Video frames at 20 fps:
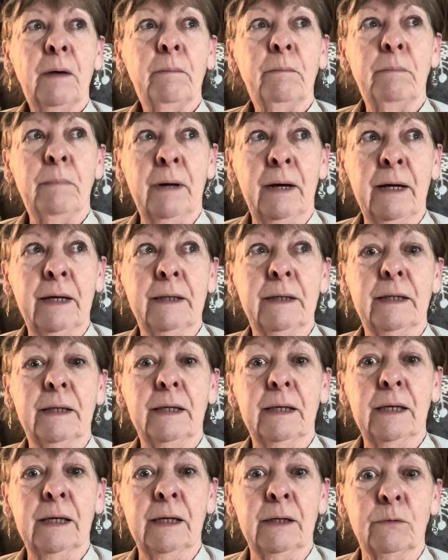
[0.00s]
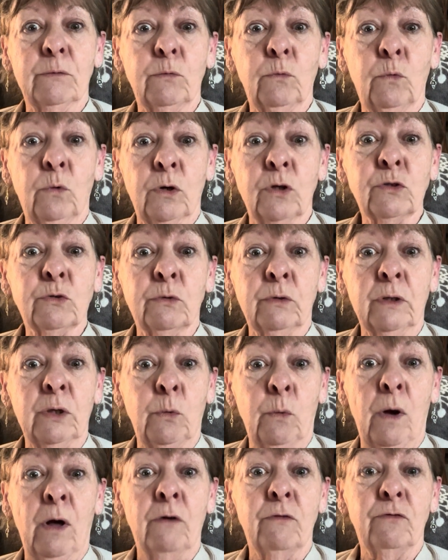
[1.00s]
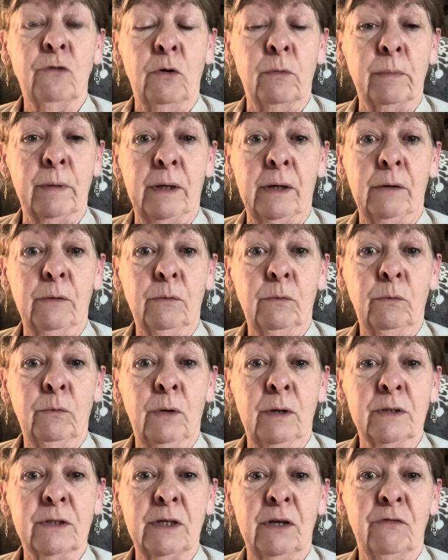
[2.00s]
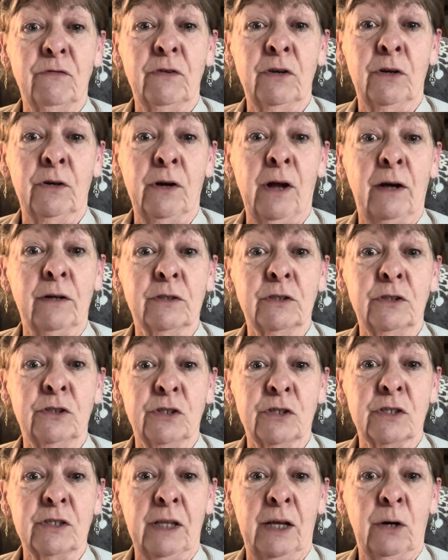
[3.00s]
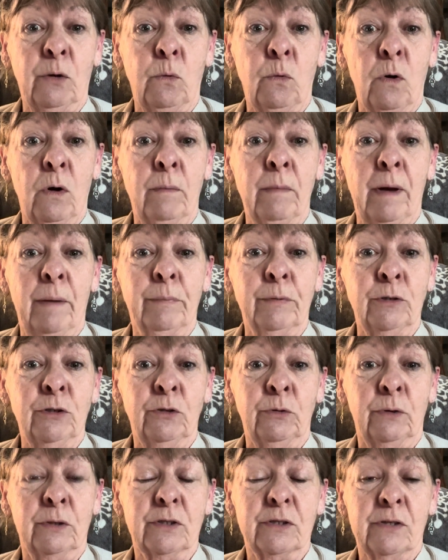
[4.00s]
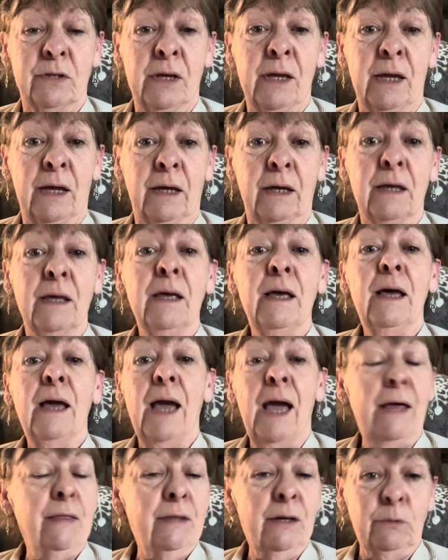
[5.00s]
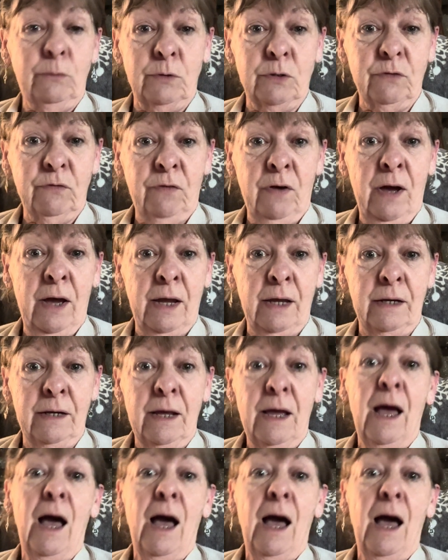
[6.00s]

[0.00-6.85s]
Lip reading: But it worked really well for me once I figured out to just let it warm up and do its thing, and then it was fine.